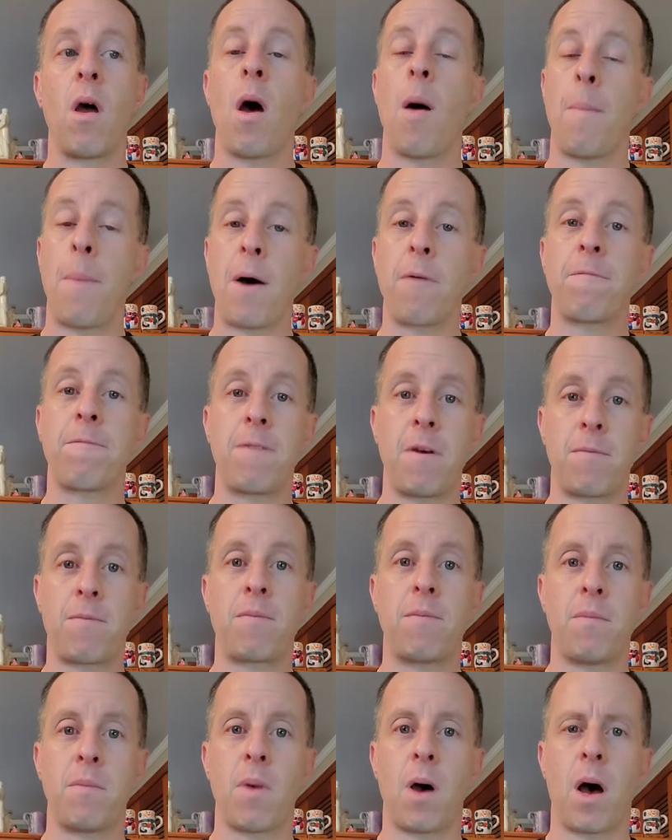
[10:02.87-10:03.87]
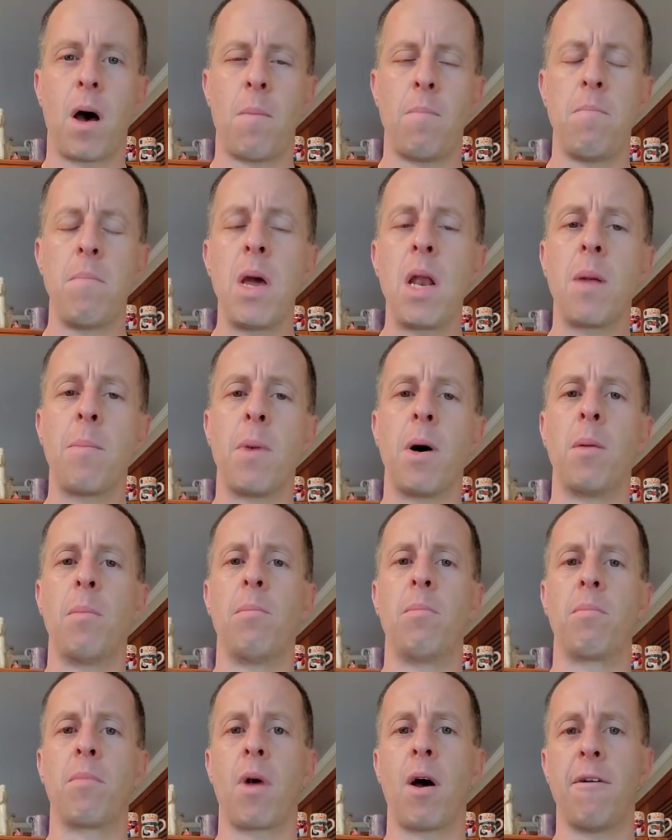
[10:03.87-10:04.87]
about
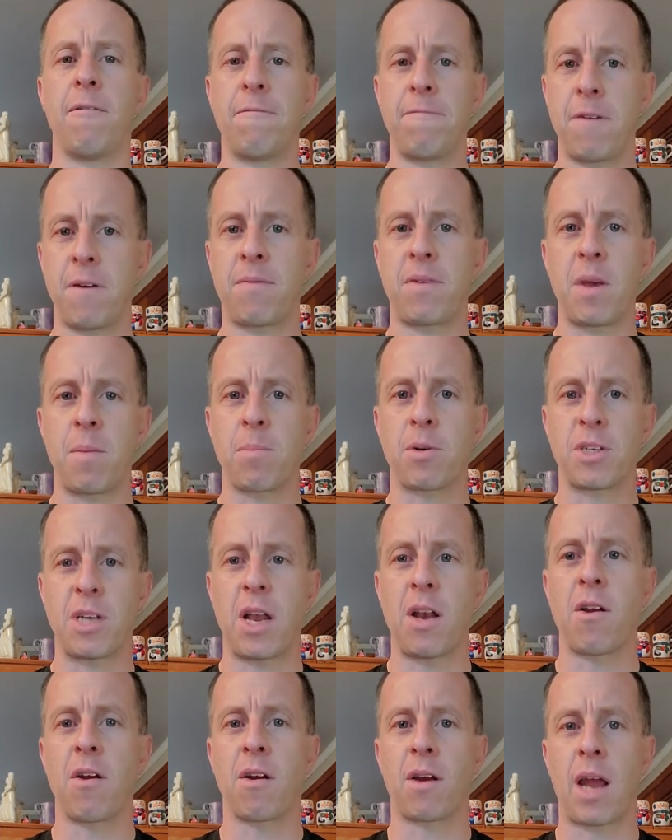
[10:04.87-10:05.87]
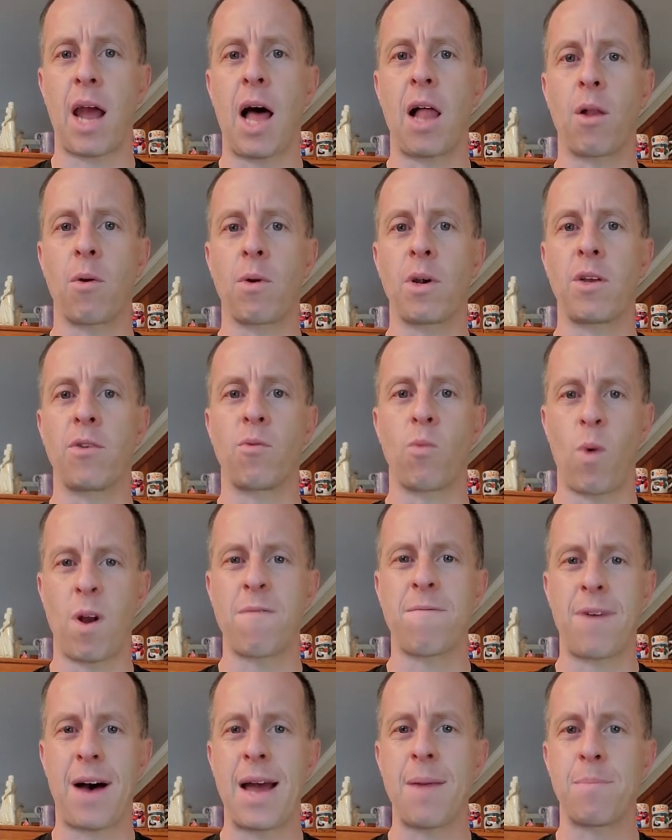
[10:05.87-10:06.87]
minimum of 15% of your calories,
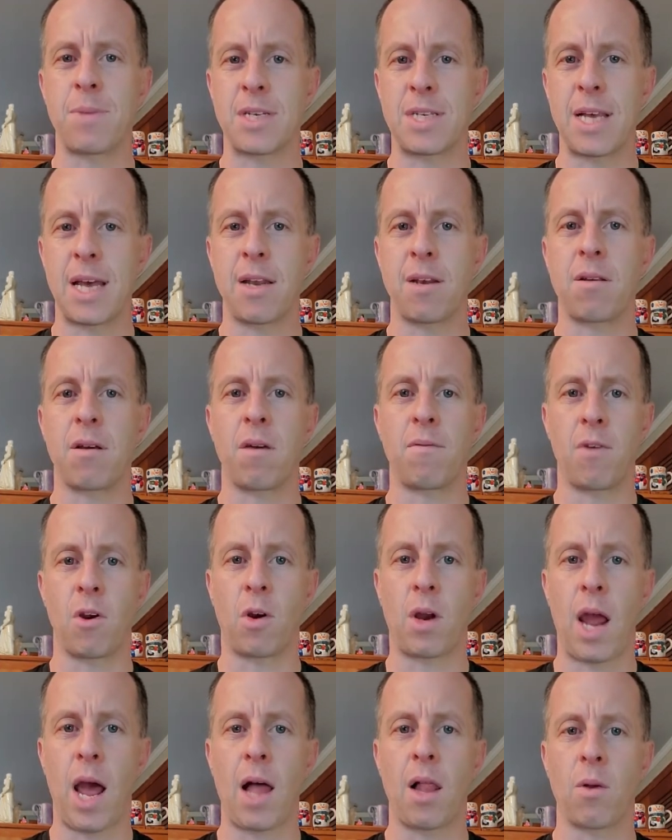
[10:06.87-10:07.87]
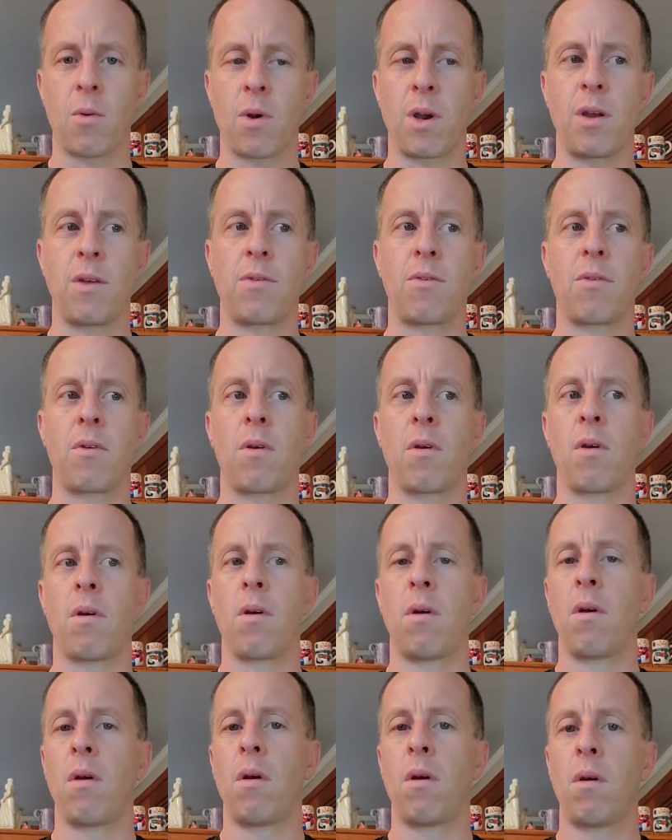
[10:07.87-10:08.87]
15% of your calories
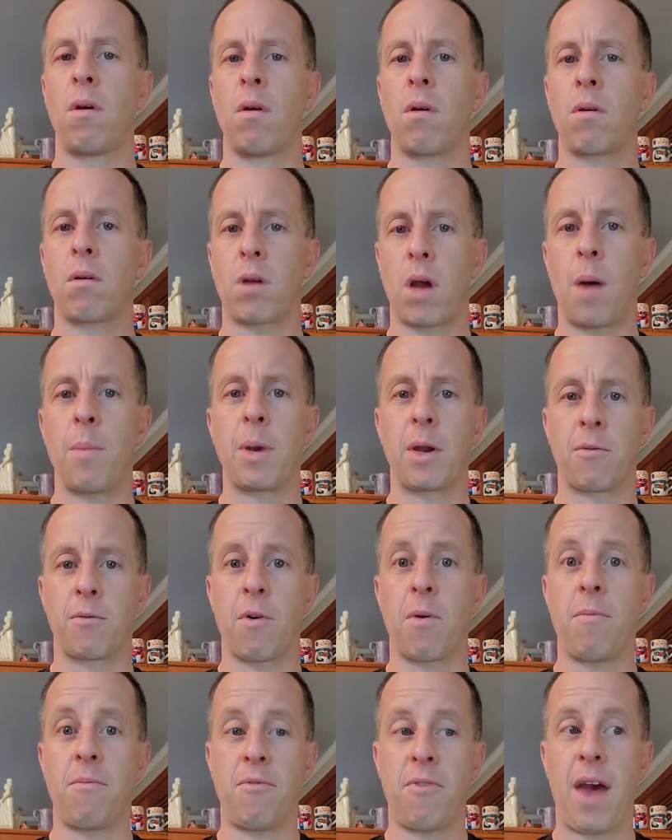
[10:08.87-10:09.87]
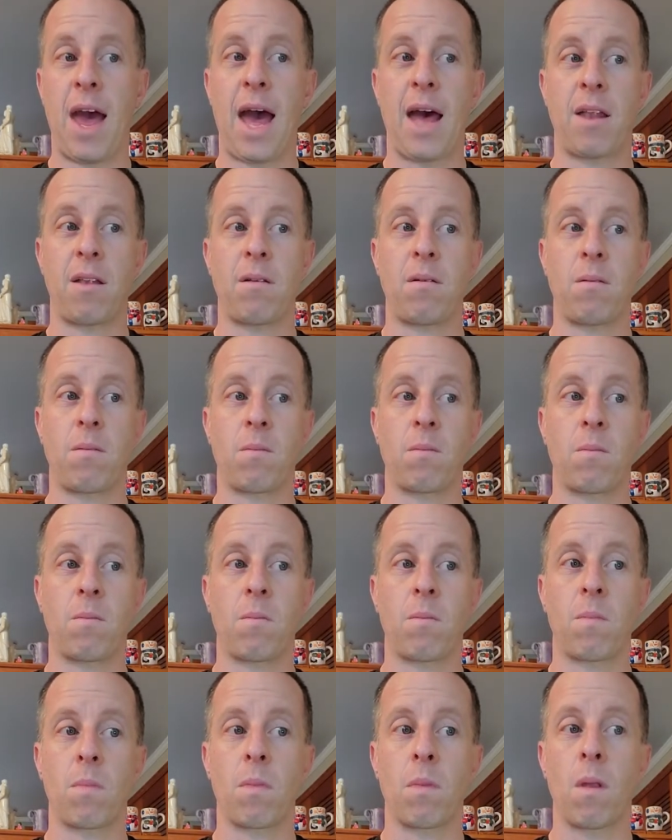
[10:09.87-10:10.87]
coming from fat.
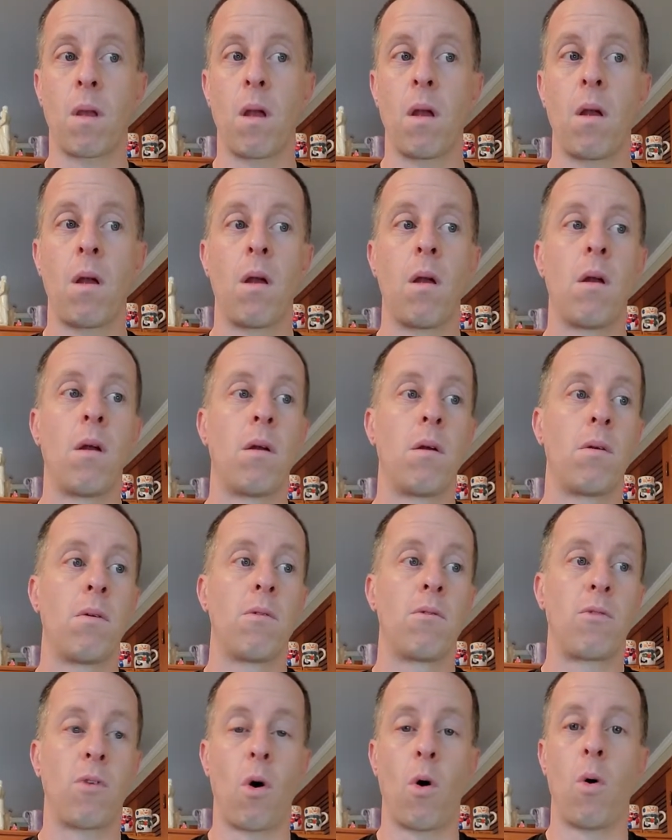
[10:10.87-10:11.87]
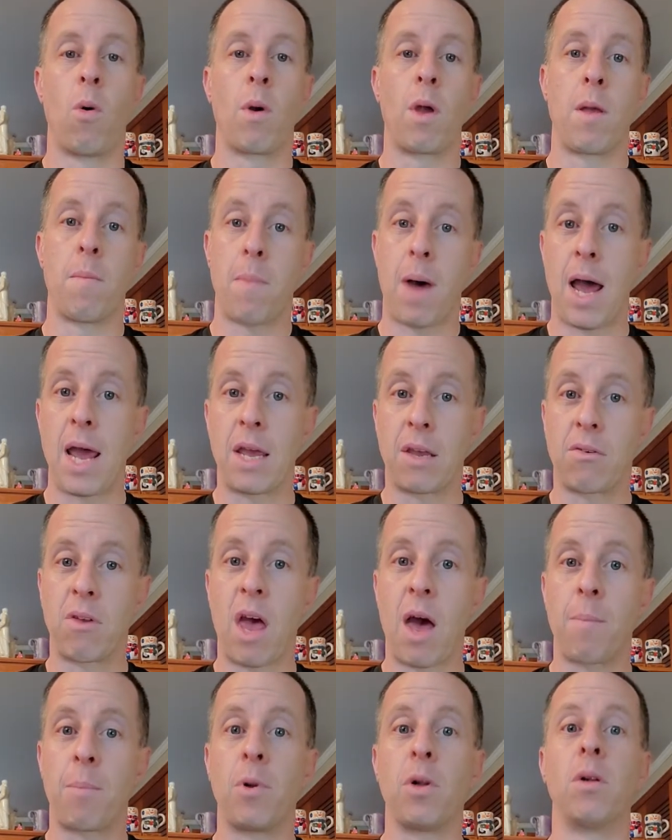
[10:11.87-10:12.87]
So in my
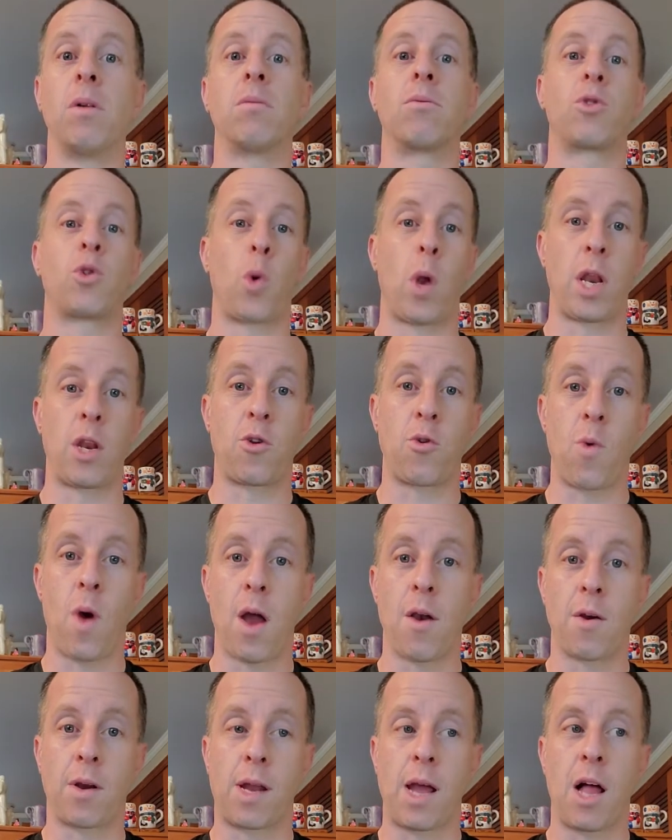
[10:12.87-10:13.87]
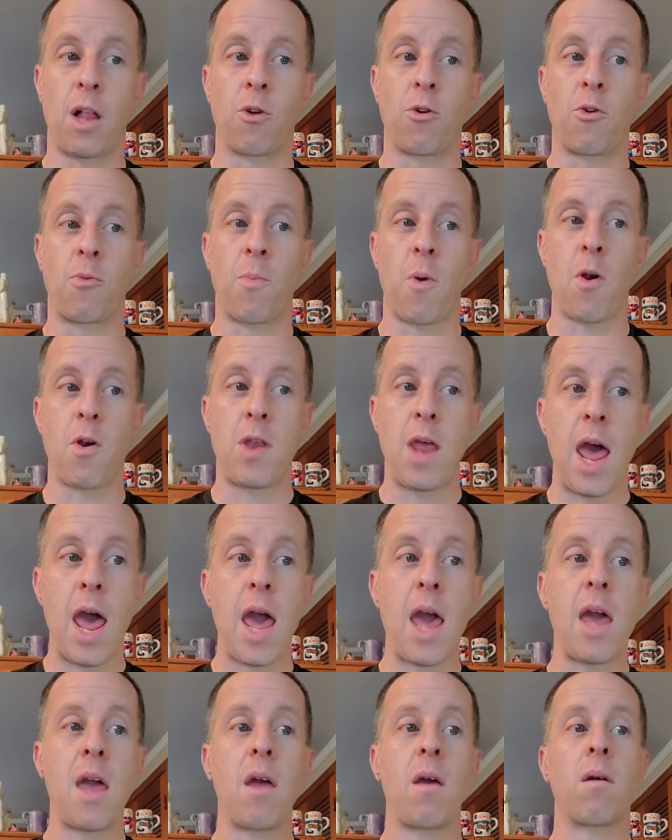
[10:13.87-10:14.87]
example, 2,200 calories per
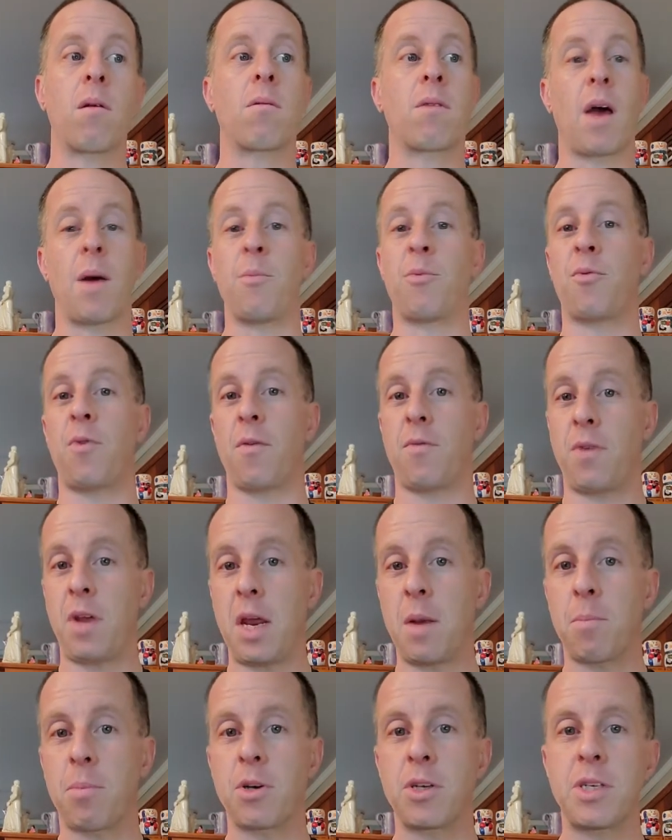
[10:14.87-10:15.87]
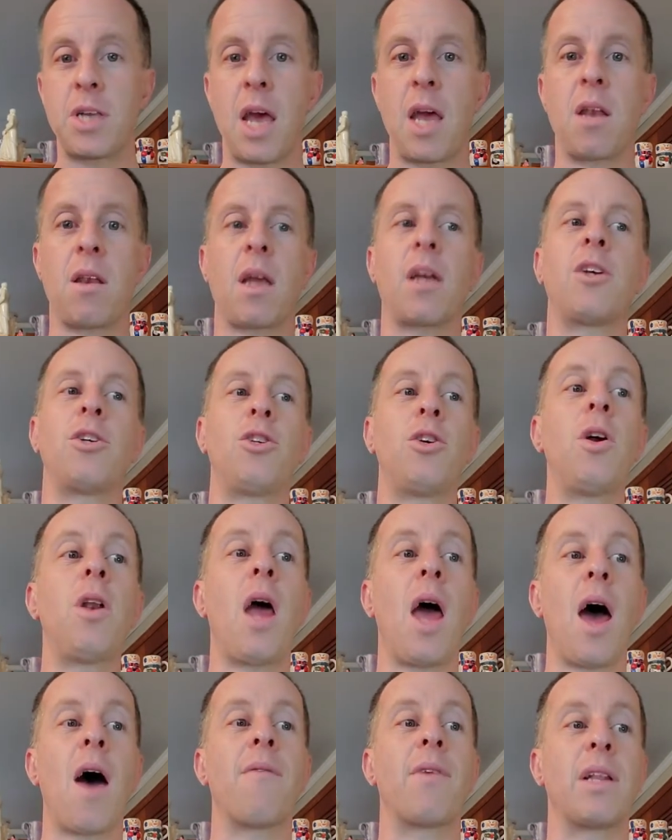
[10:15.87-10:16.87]
day times 15%, I should
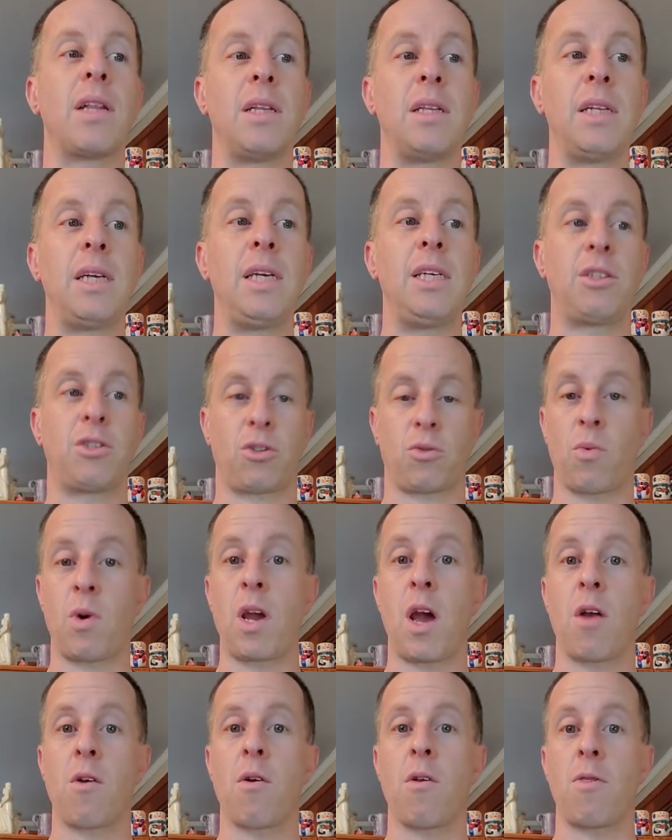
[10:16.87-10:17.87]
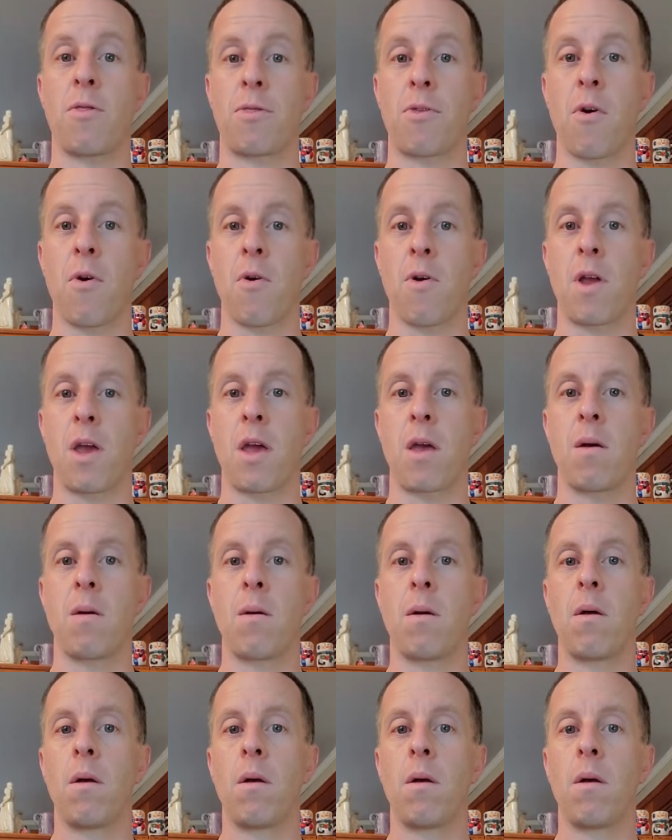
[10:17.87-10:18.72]
have at least 330